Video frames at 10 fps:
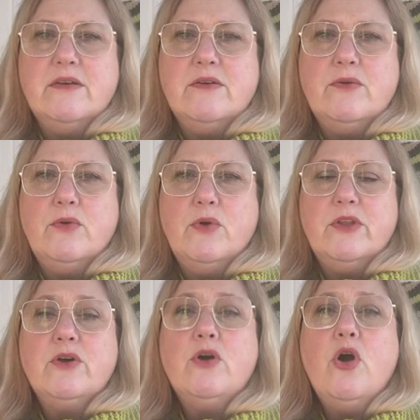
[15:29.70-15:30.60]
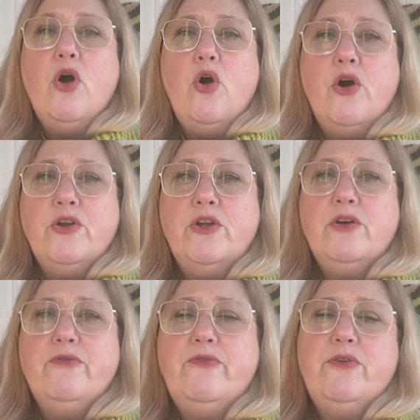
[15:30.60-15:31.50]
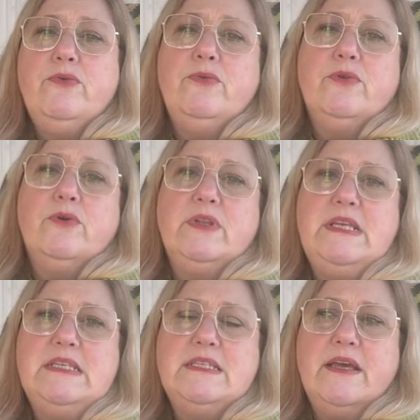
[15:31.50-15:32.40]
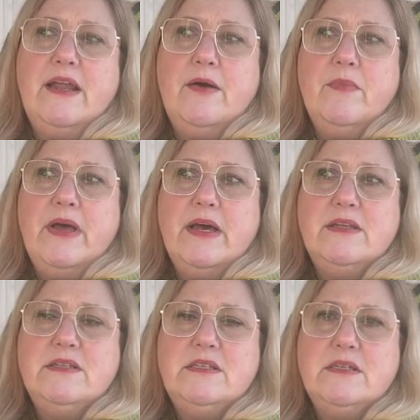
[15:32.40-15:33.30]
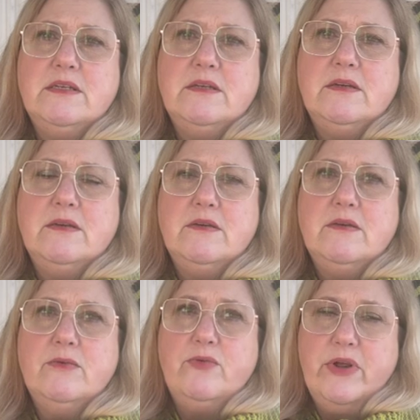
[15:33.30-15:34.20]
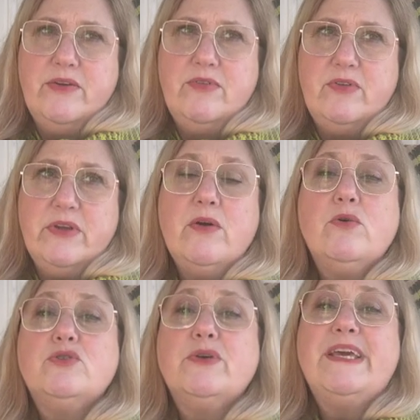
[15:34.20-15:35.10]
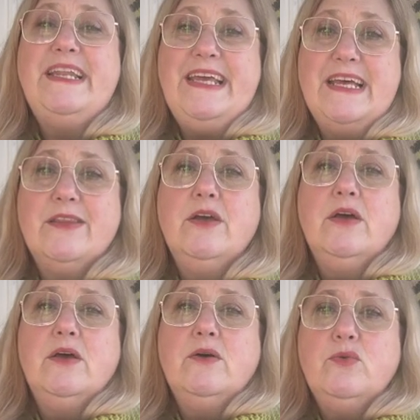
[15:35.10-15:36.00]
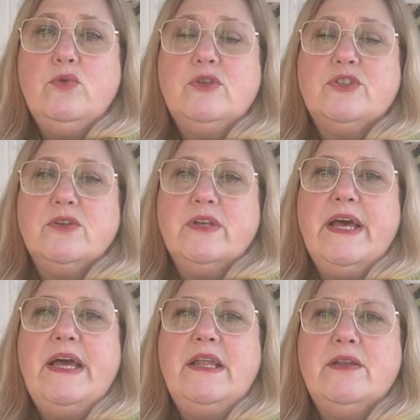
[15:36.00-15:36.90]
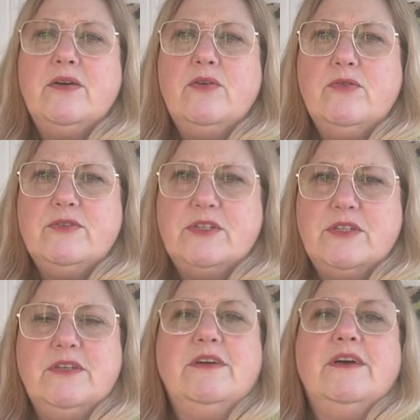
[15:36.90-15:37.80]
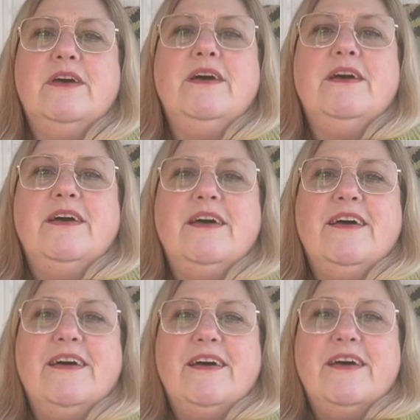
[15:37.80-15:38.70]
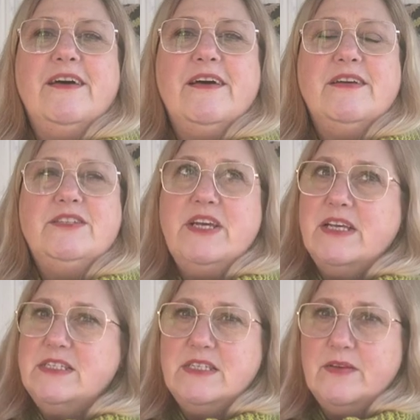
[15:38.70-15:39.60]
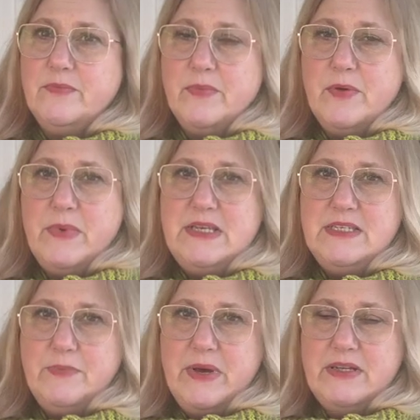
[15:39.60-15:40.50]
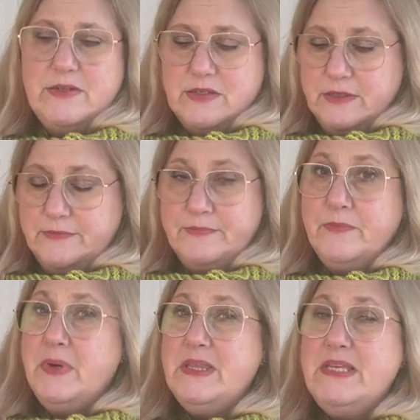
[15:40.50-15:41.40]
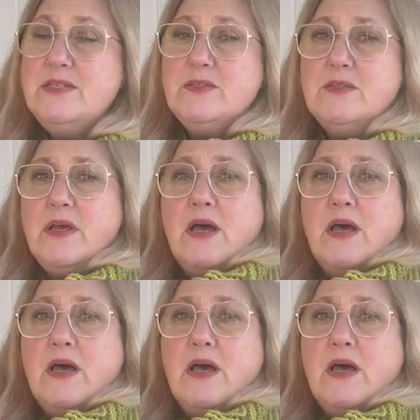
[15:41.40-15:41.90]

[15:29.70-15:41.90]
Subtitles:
called Garnfrun on Instagram and on Ravelry. Also Helen Olsen. She has amazing patterns. But this,